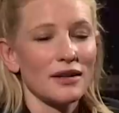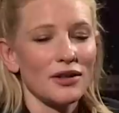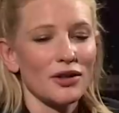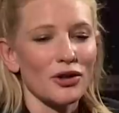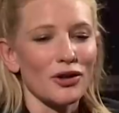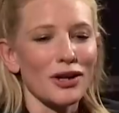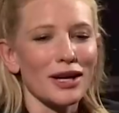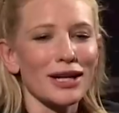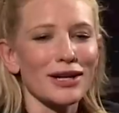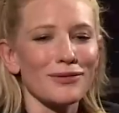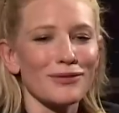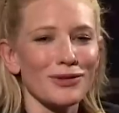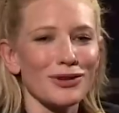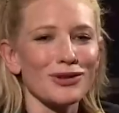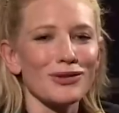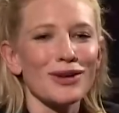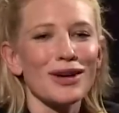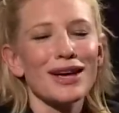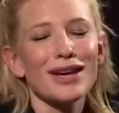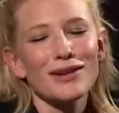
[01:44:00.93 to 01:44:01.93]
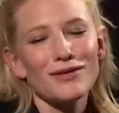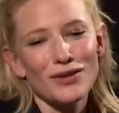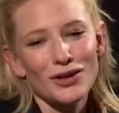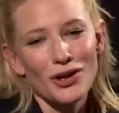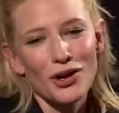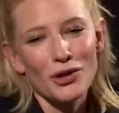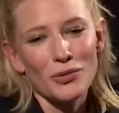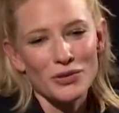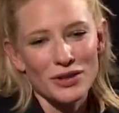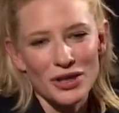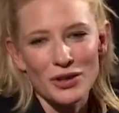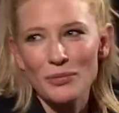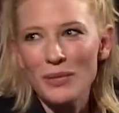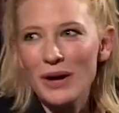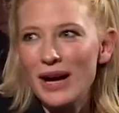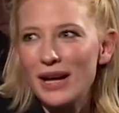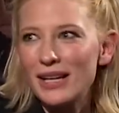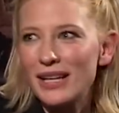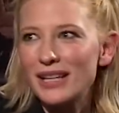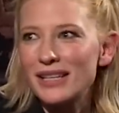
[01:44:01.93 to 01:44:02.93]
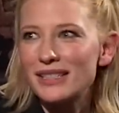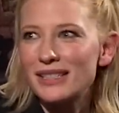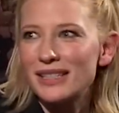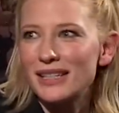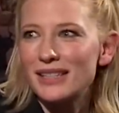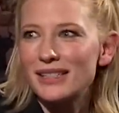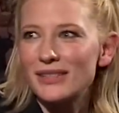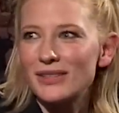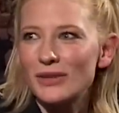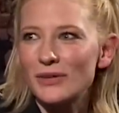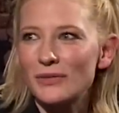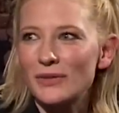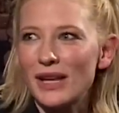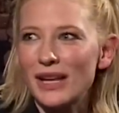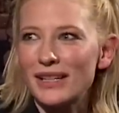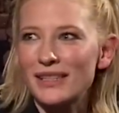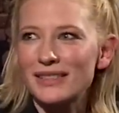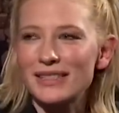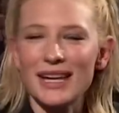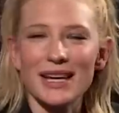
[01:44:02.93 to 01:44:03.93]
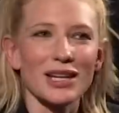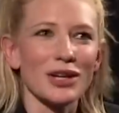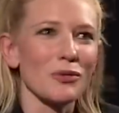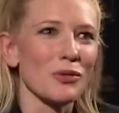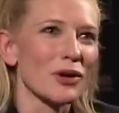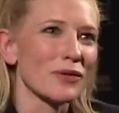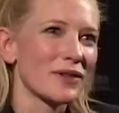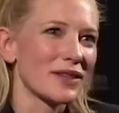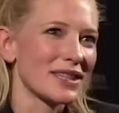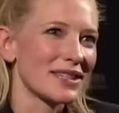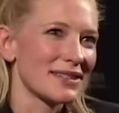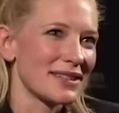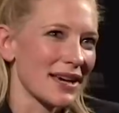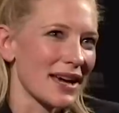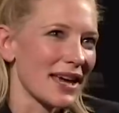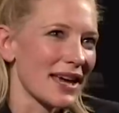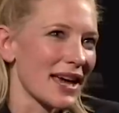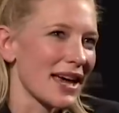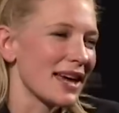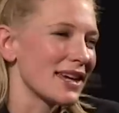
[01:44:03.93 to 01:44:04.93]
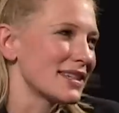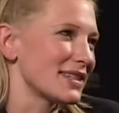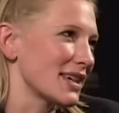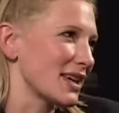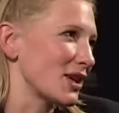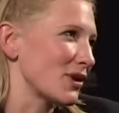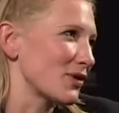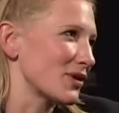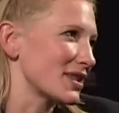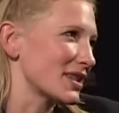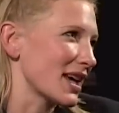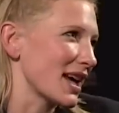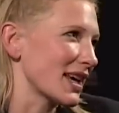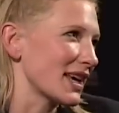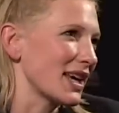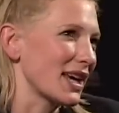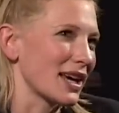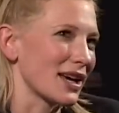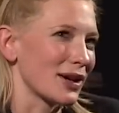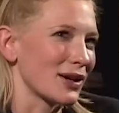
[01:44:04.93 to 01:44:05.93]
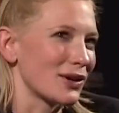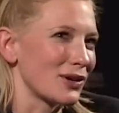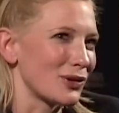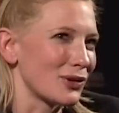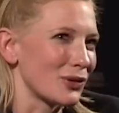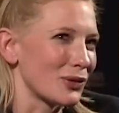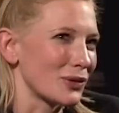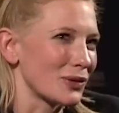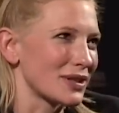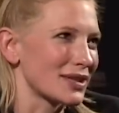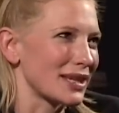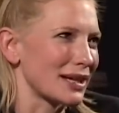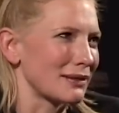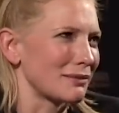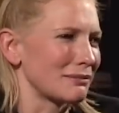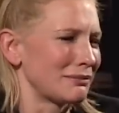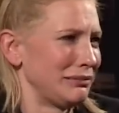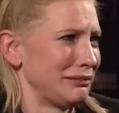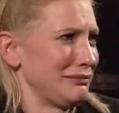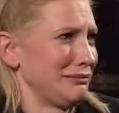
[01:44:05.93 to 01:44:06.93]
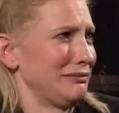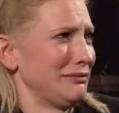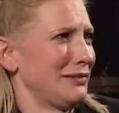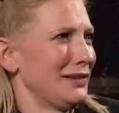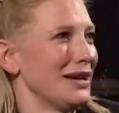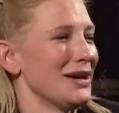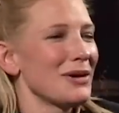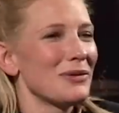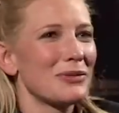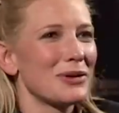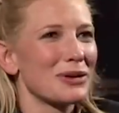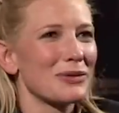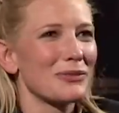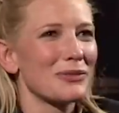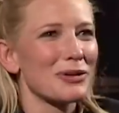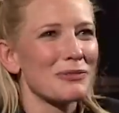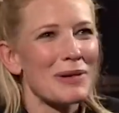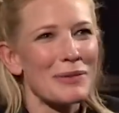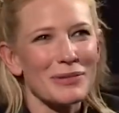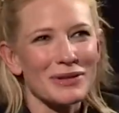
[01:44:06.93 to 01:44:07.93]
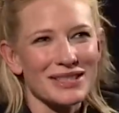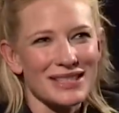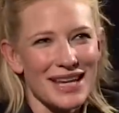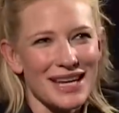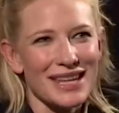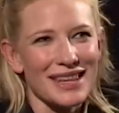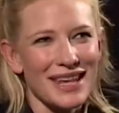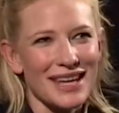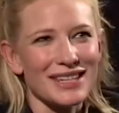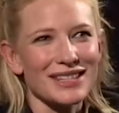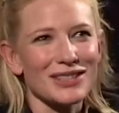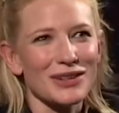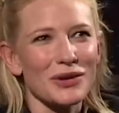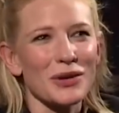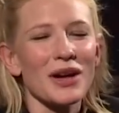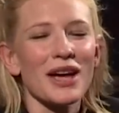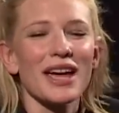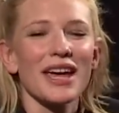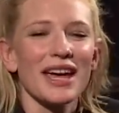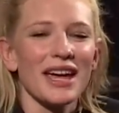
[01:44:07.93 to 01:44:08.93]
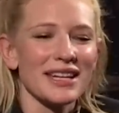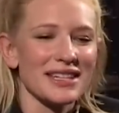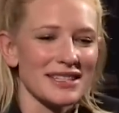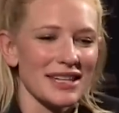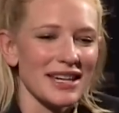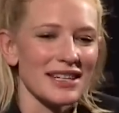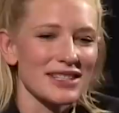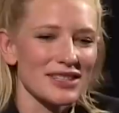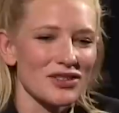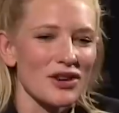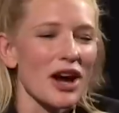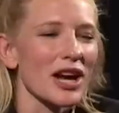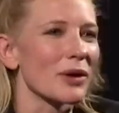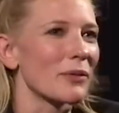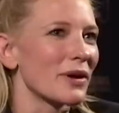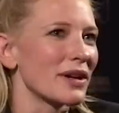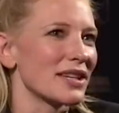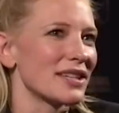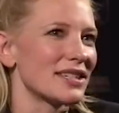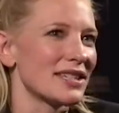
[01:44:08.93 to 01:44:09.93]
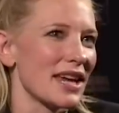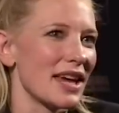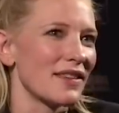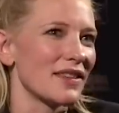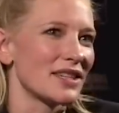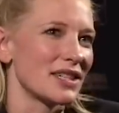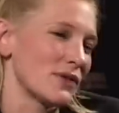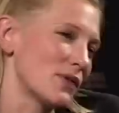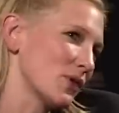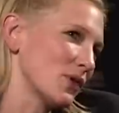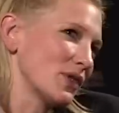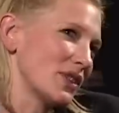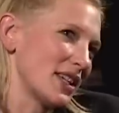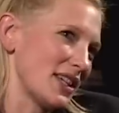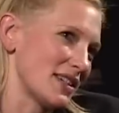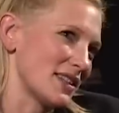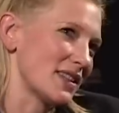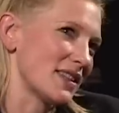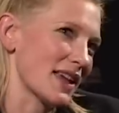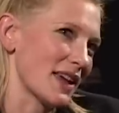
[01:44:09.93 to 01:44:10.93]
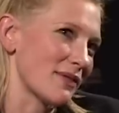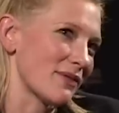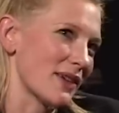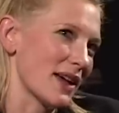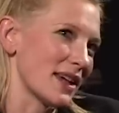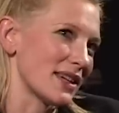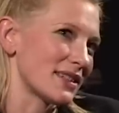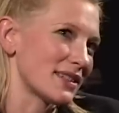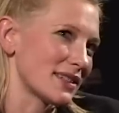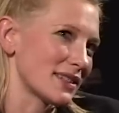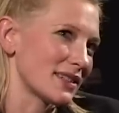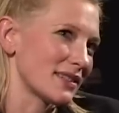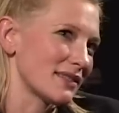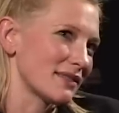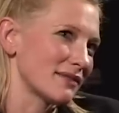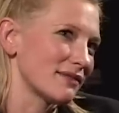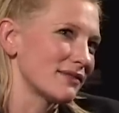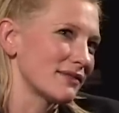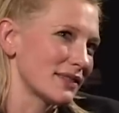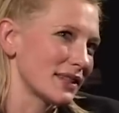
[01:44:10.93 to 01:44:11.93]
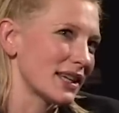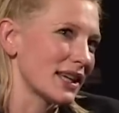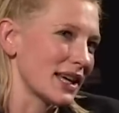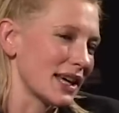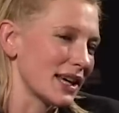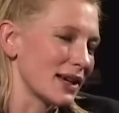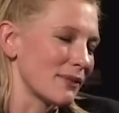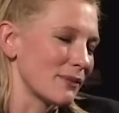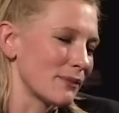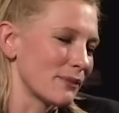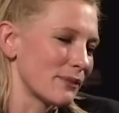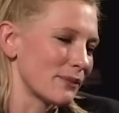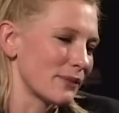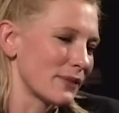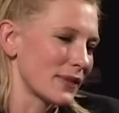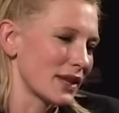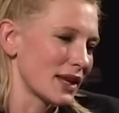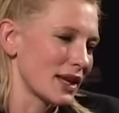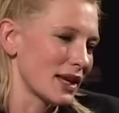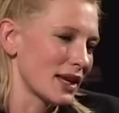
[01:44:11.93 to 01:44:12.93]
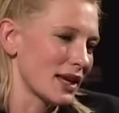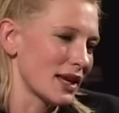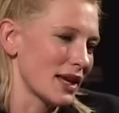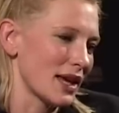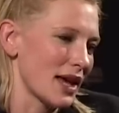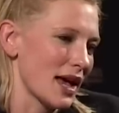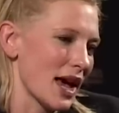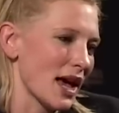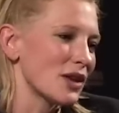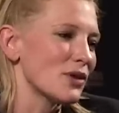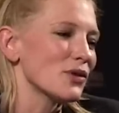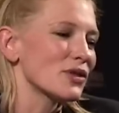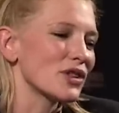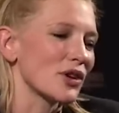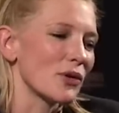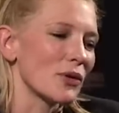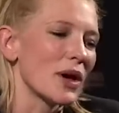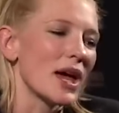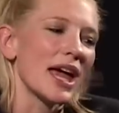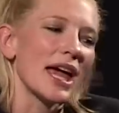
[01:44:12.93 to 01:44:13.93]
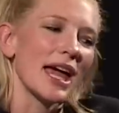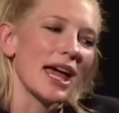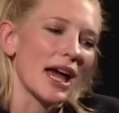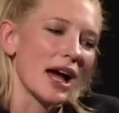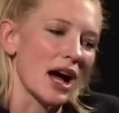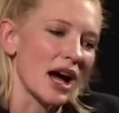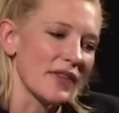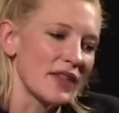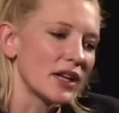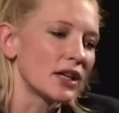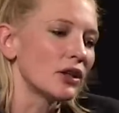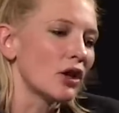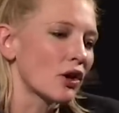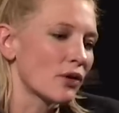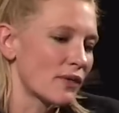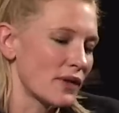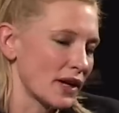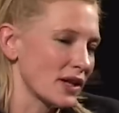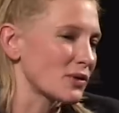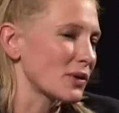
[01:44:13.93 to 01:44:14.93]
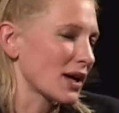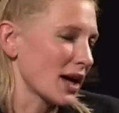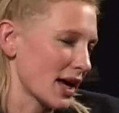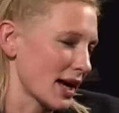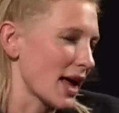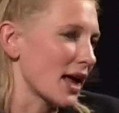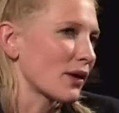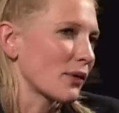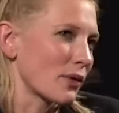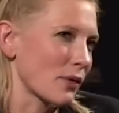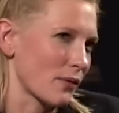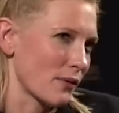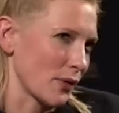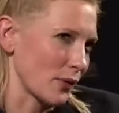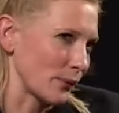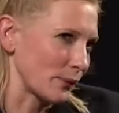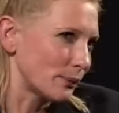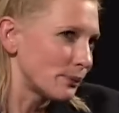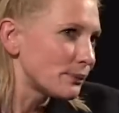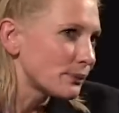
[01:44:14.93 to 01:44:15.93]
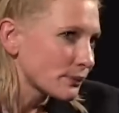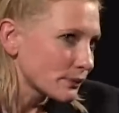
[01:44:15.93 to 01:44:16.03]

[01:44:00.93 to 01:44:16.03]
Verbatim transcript: you know, like if you, if you go to a dinner party, it's, it's sort of like saying you work for the C I A, saying you're a psychic, you know, it's like, what, what do people say to that? So it's, it's trying to understand the difficulties that they face. Um, and also, I think a lot of things were cut out of the film.